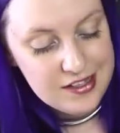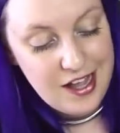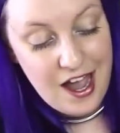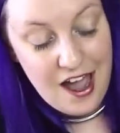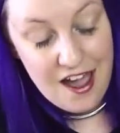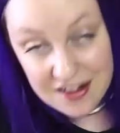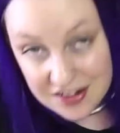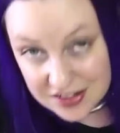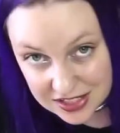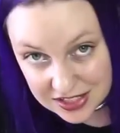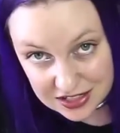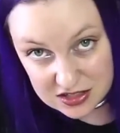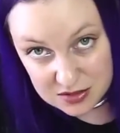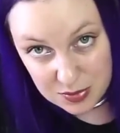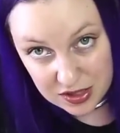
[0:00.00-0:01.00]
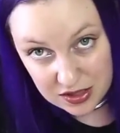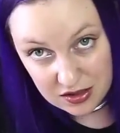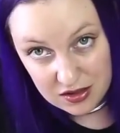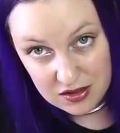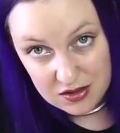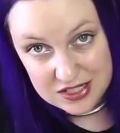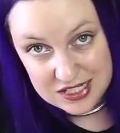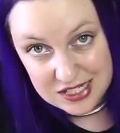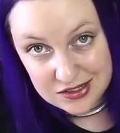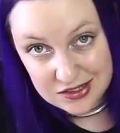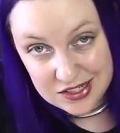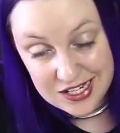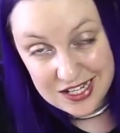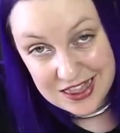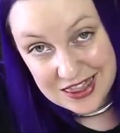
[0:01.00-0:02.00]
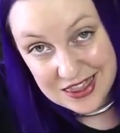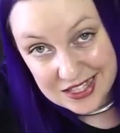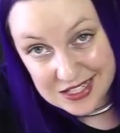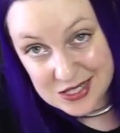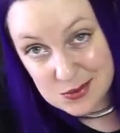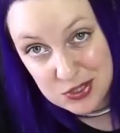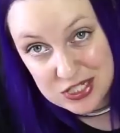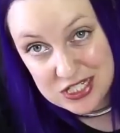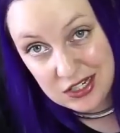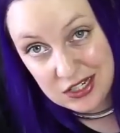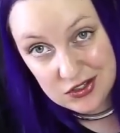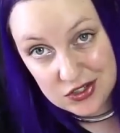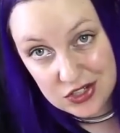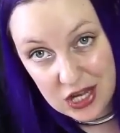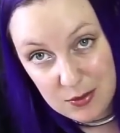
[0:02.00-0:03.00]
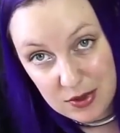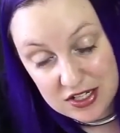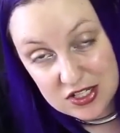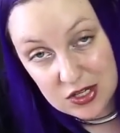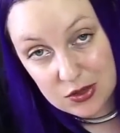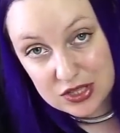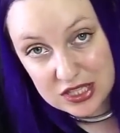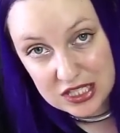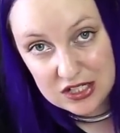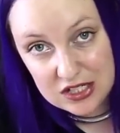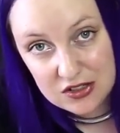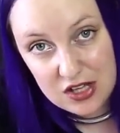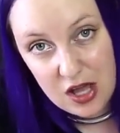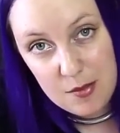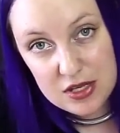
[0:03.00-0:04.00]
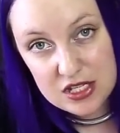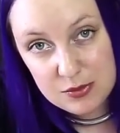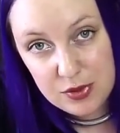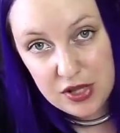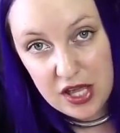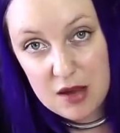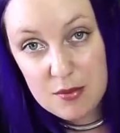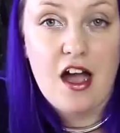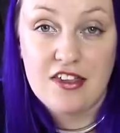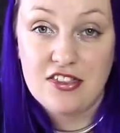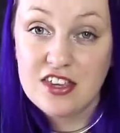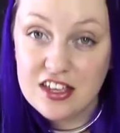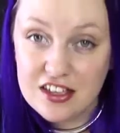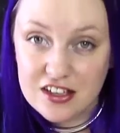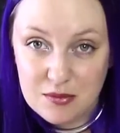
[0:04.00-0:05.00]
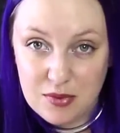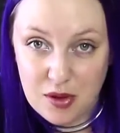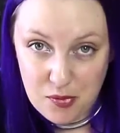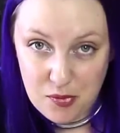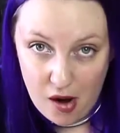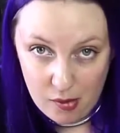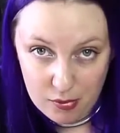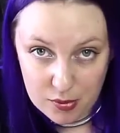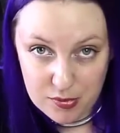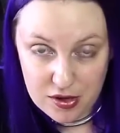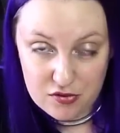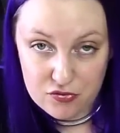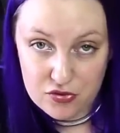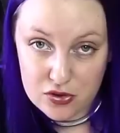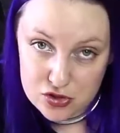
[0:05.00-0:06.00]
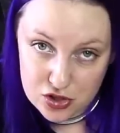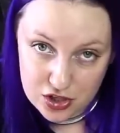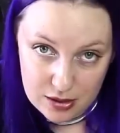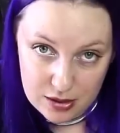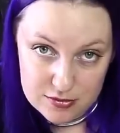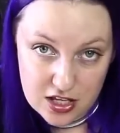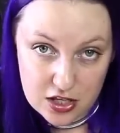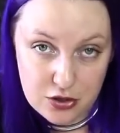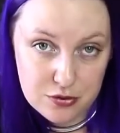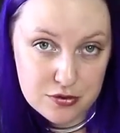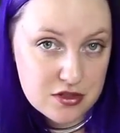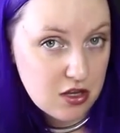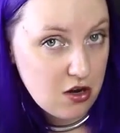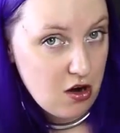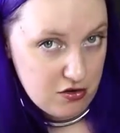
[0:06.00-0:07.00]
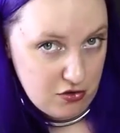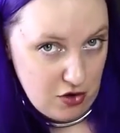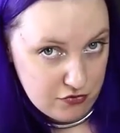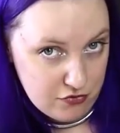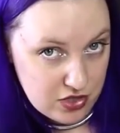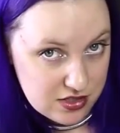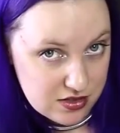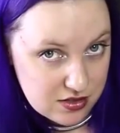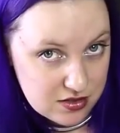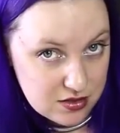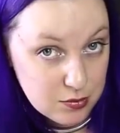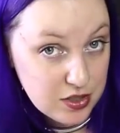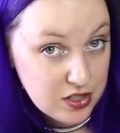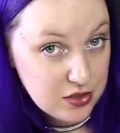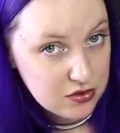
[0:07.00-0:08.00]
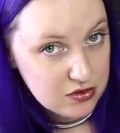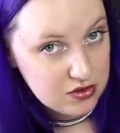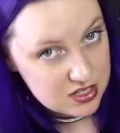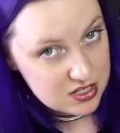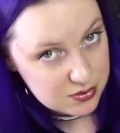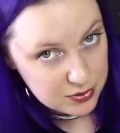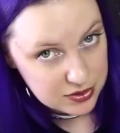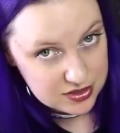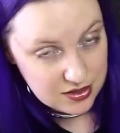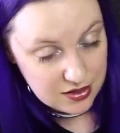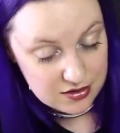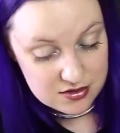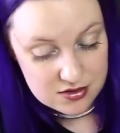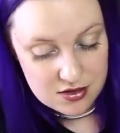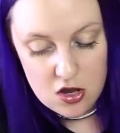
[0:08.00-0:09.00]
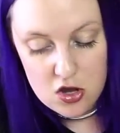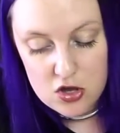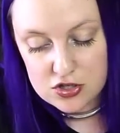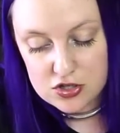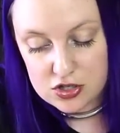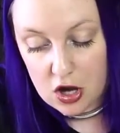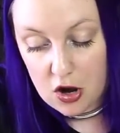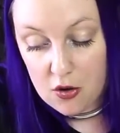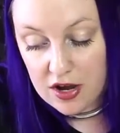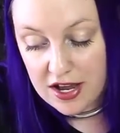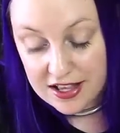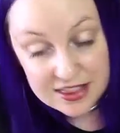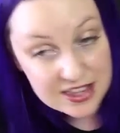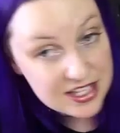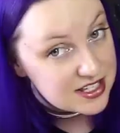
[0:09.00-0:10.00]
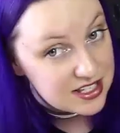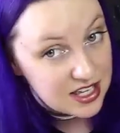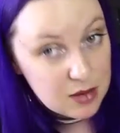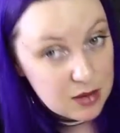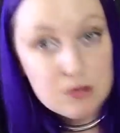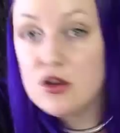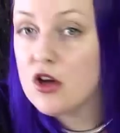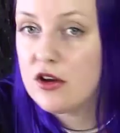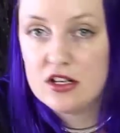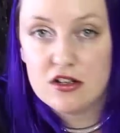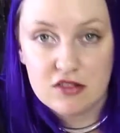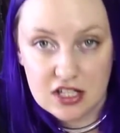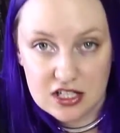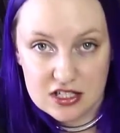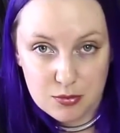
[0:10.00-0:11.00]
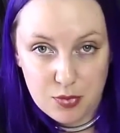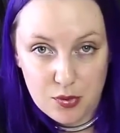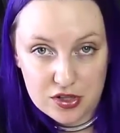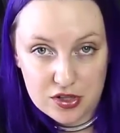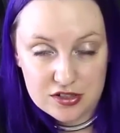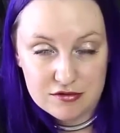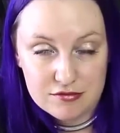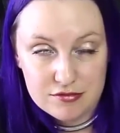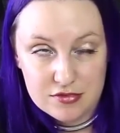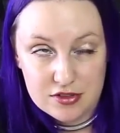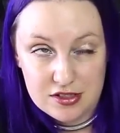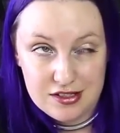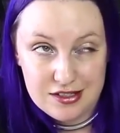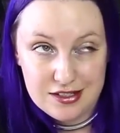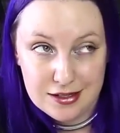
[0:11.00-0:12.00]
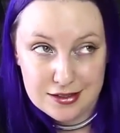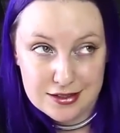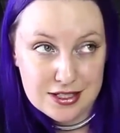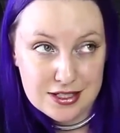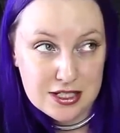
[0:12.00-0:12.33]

I don't think it's a big deal in this particular game. I don't think it'll come into play. I think it could be a problem in future games that use the card crafting system like this one does. So in this game, no, I don't think it's important. Yes,